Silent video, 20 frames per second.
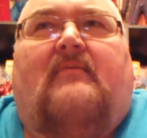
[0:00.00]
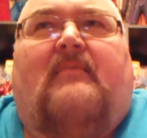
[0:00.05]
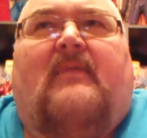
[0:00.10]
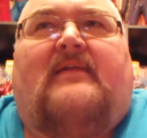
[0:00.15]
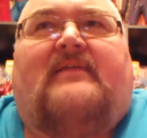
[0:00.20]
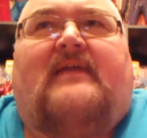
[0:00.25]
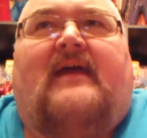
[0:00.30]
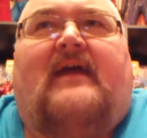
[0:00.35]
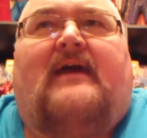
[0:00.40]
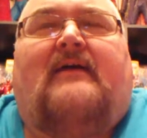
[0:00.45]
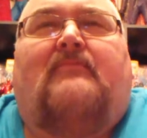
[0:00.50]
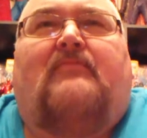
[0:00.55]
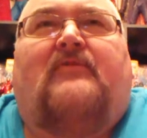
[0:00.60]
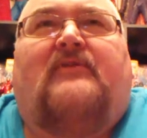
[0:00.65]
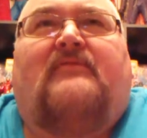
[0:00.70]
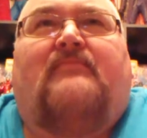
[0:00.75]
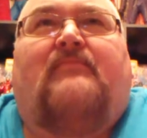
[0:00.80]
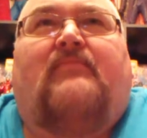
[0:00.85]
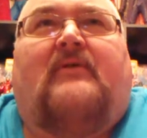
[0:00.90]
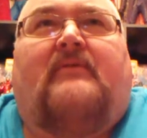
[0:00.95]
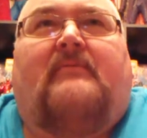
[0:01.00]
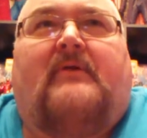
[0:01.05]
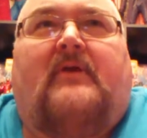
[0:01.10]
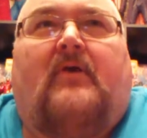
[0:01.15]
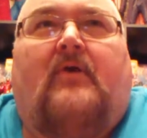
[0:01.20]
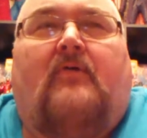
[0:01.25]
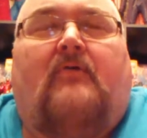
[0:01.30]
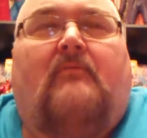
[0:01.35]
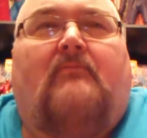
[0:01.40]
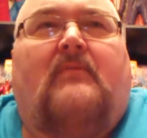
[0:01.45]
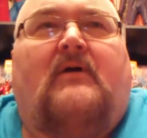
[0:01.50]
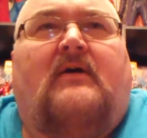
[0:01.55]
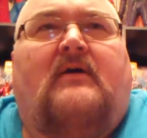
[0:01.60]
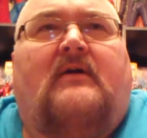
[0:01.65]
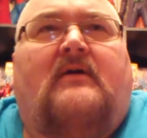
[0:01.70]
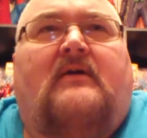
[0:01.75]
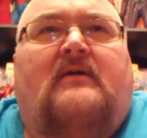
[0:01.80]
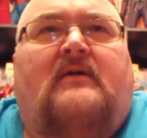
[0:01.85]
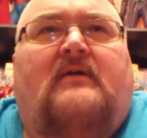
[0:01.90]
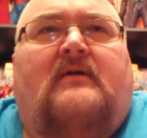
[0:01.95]
my dad would bring me home
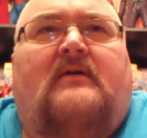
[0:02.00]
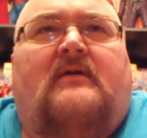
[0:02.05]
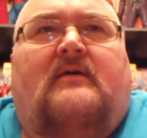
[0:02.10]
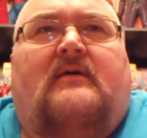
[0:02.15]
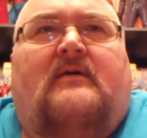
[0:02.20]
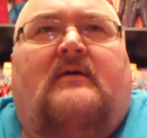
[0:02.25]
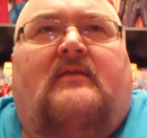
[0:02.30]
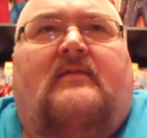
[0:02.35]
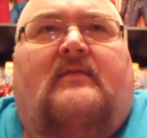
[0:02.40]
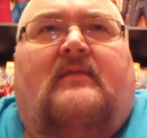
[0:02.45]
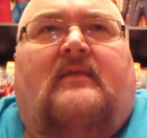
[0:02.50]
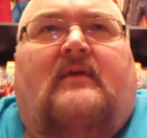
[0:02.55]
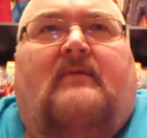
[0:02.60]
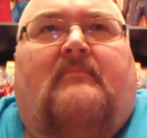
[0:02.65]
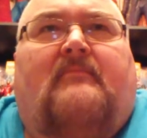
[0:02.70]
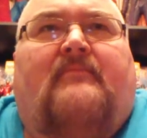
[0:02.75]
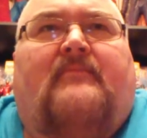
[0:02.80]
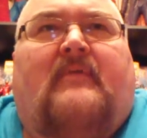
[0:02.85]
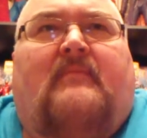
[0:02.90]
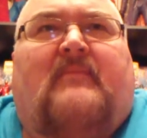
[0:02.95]
the um,